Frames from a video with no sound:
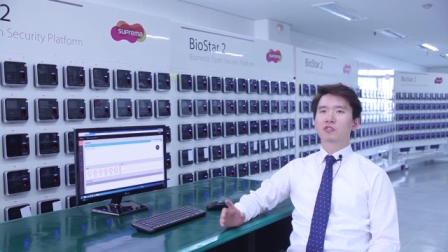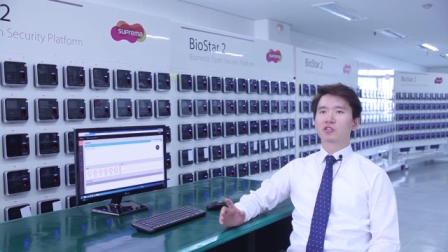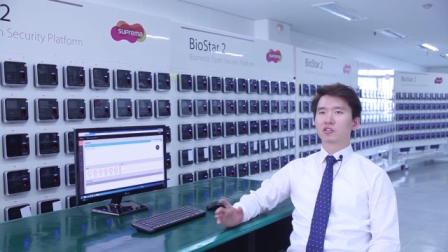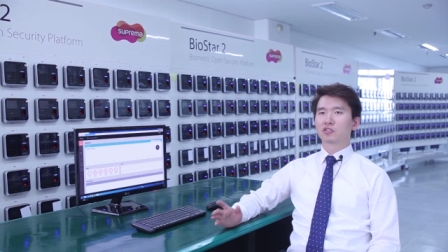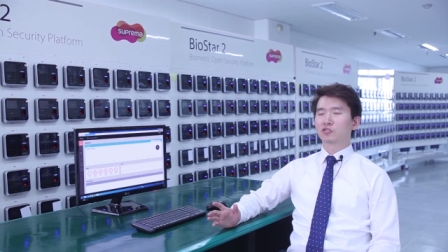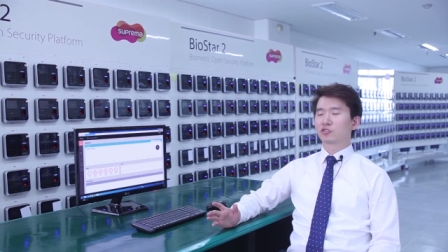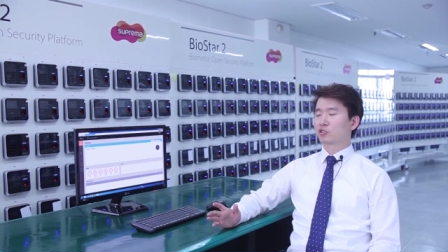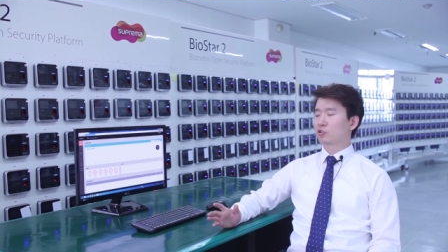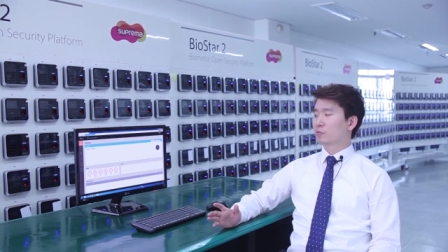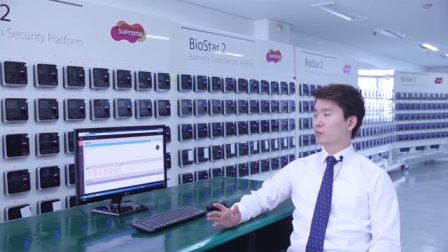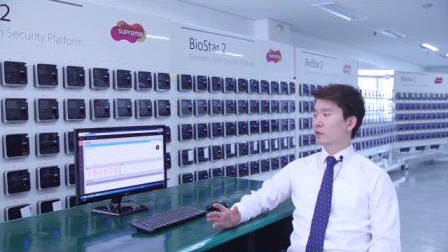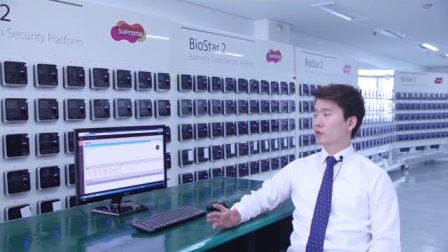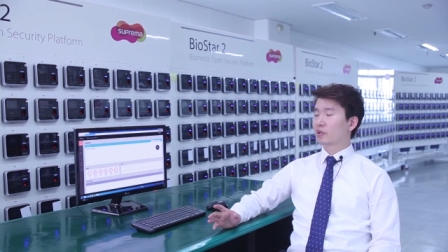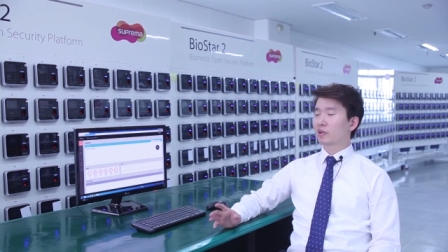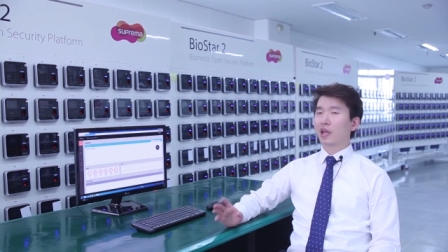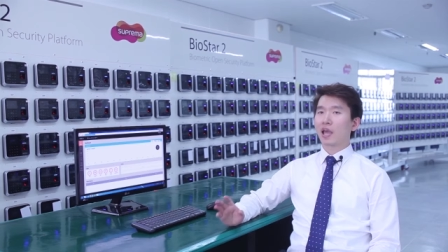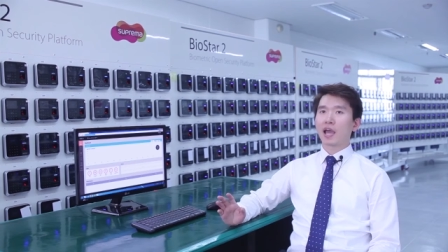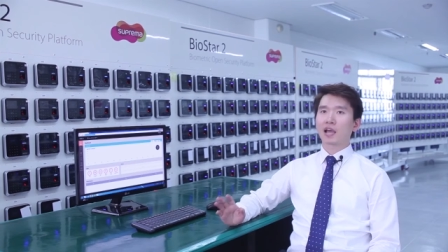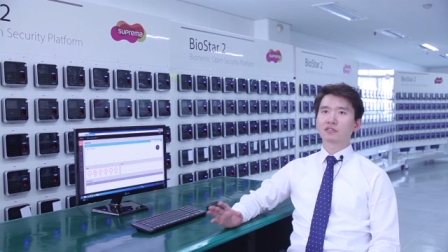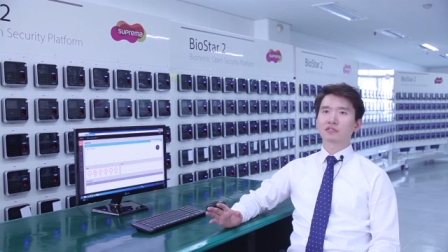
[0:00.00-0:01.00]

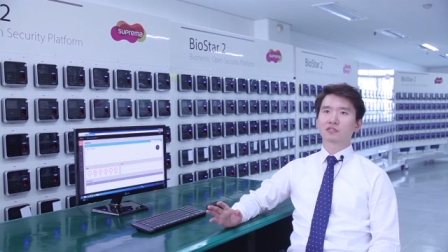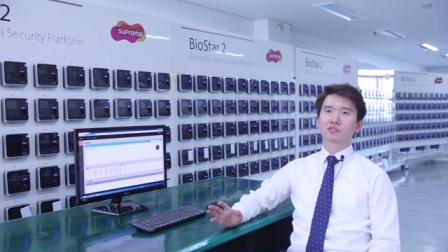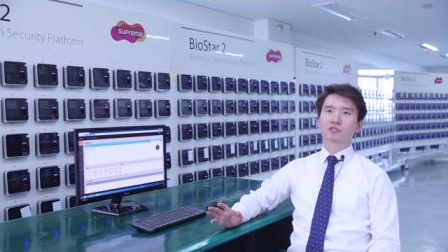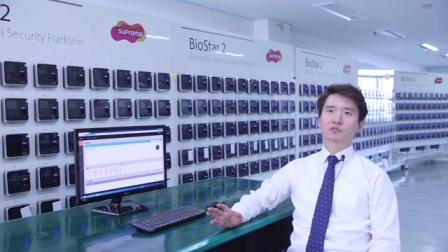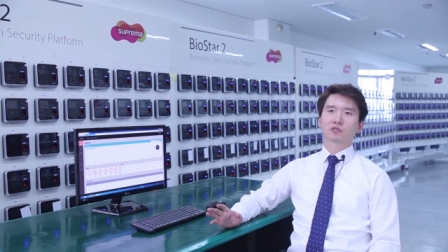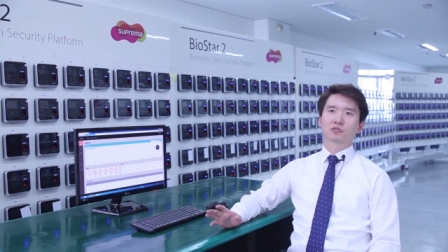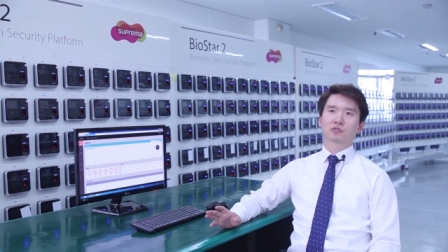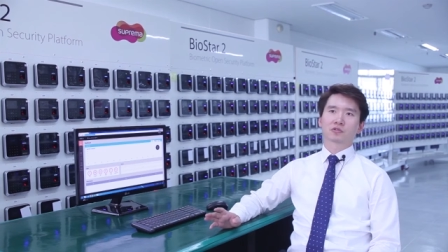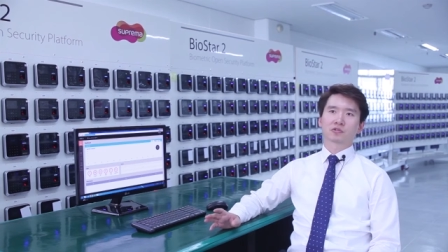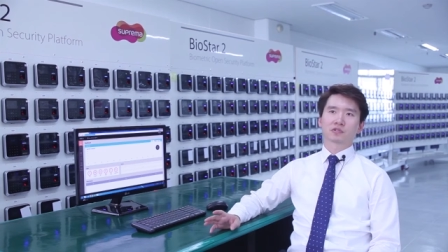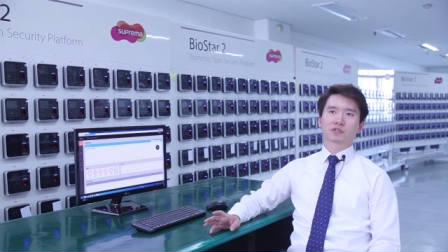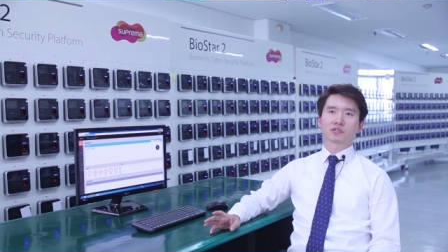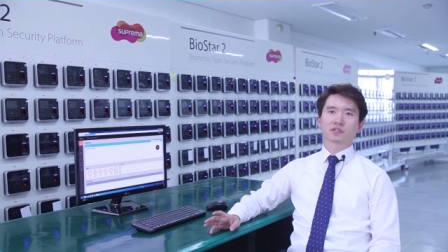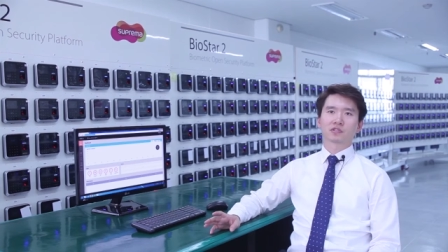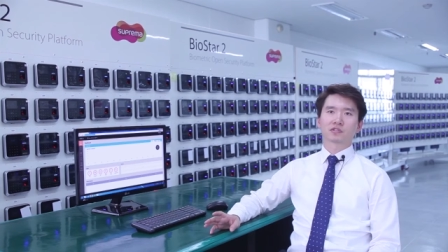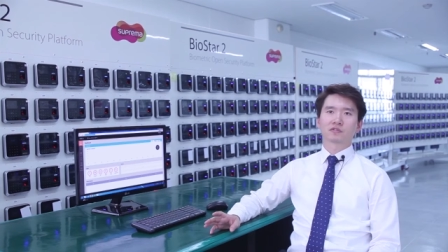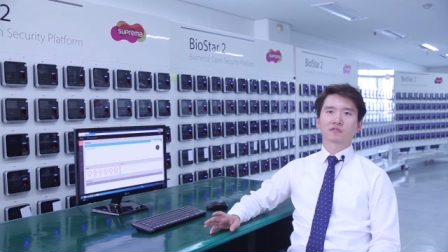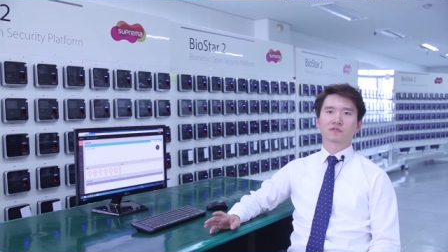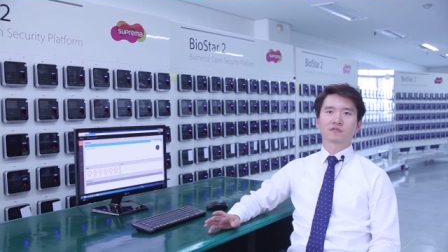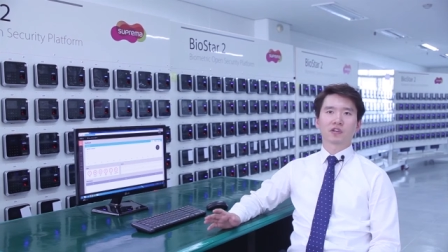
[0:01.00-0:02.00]
distributed access control
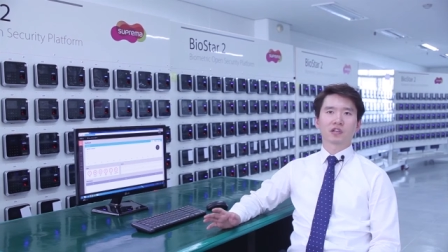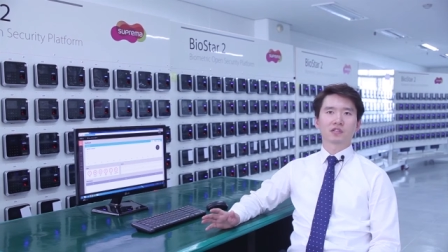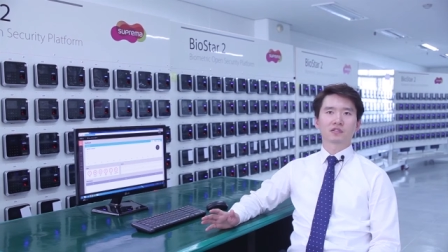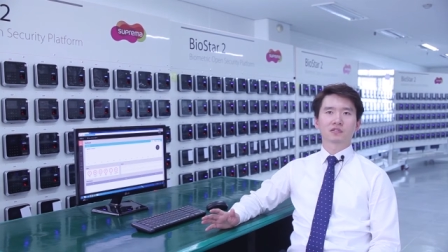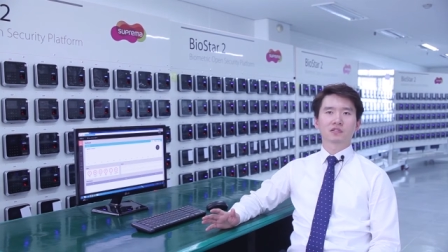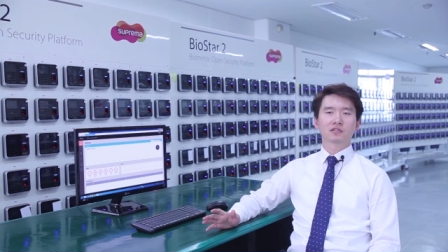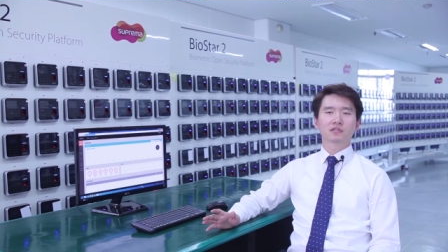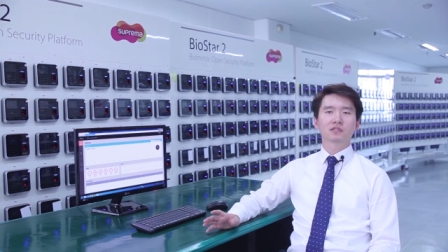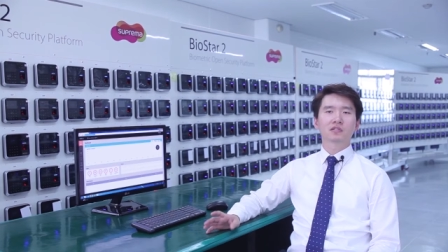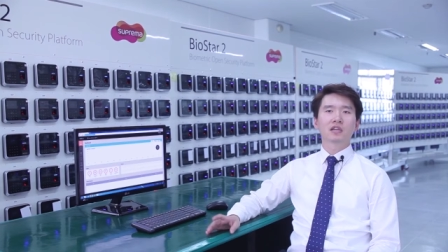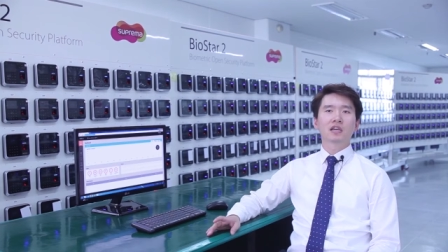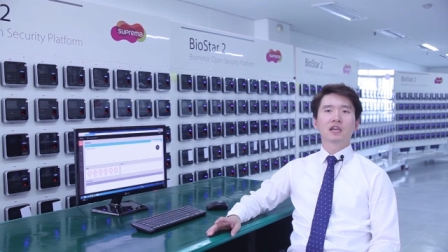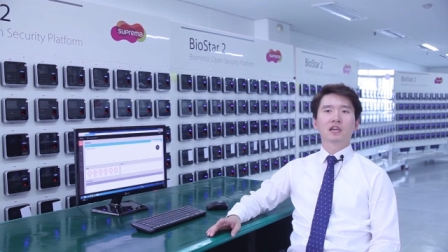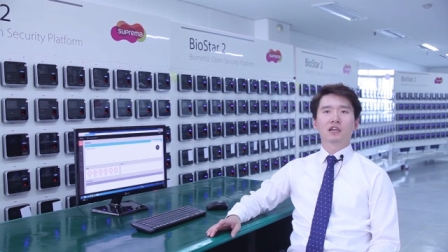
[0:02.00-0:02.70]
system faces